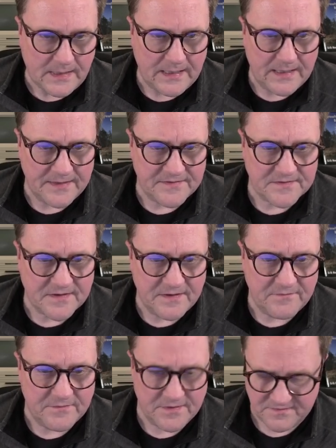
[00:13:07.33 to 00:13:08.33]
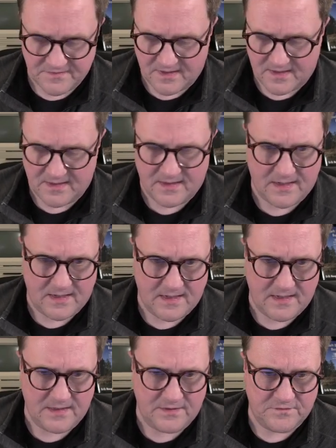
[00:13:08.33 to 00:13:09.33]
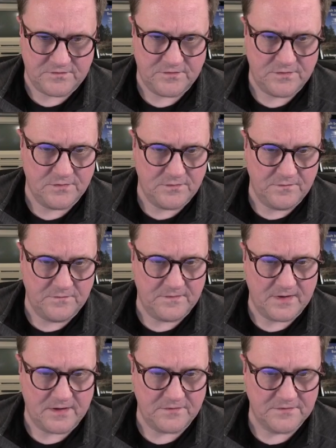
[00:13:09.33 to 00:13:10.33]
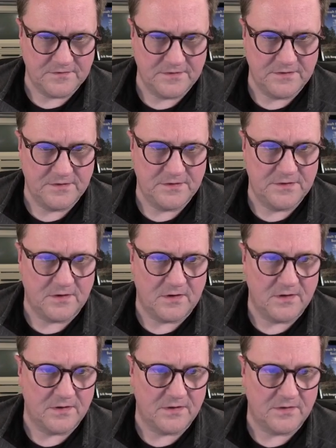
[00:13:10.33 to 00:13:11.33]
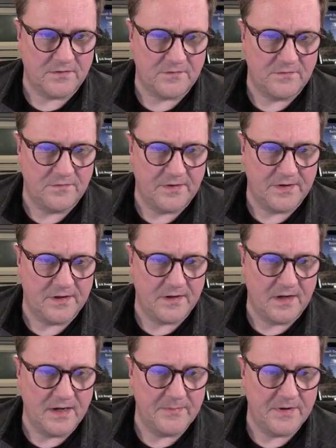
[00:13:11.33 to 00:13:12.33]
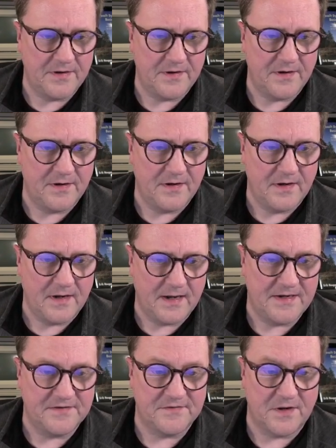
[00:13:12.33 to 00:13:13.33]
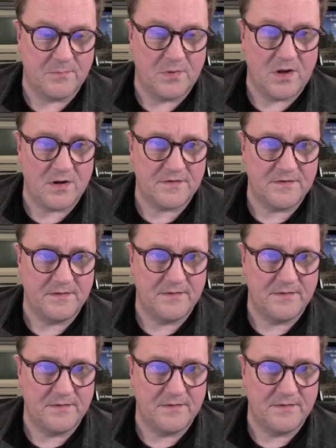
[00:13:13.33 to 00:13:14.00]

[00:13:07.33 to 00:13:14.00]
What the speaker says: let's give this guy a $2,000 credit limit, and he's not blocked.